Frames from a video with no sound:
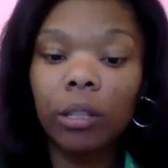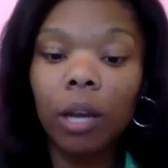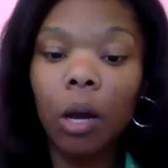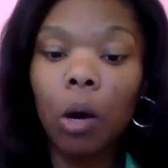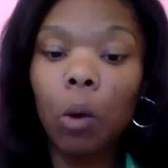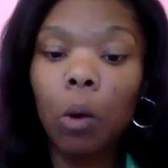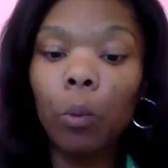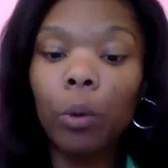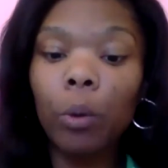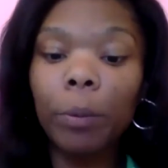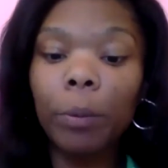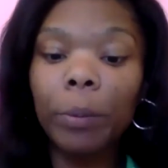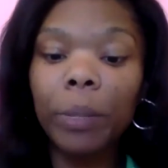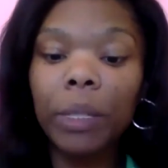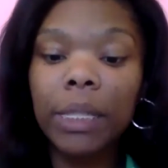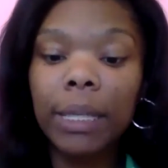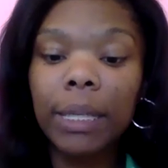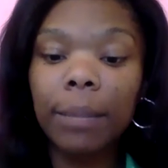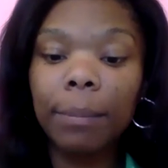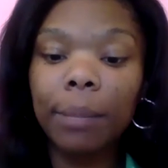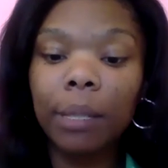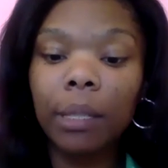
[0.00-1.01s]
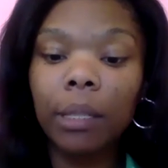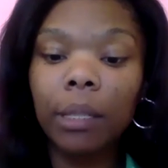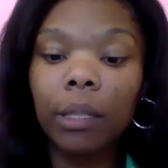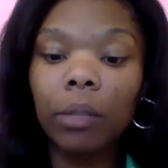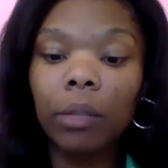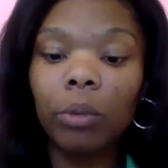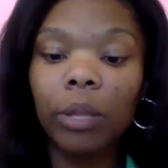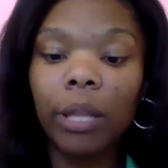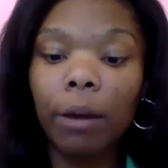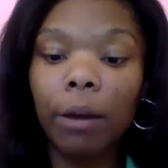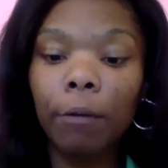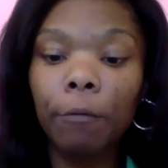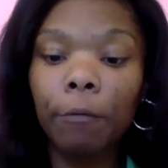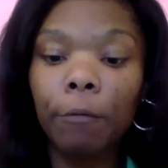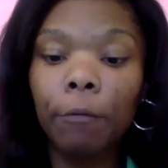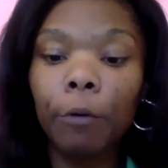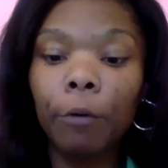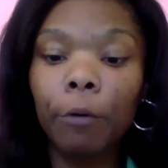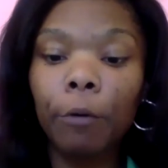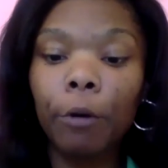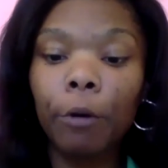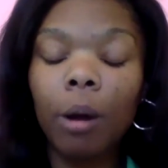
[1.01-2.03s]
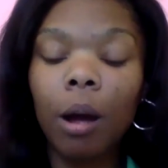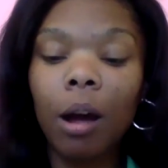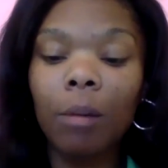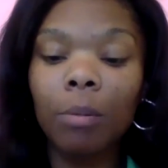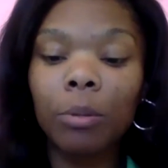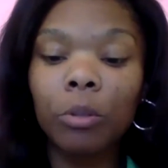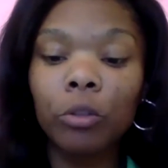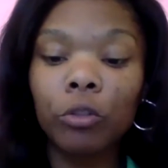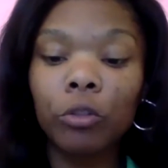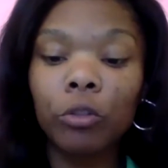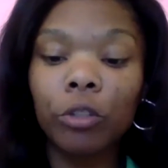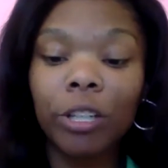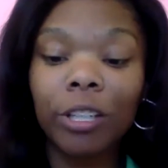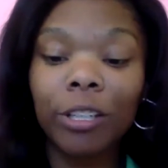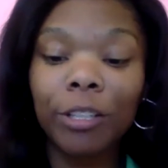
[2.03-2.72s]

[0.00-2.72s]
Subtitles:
a woman typically without formal obstetric.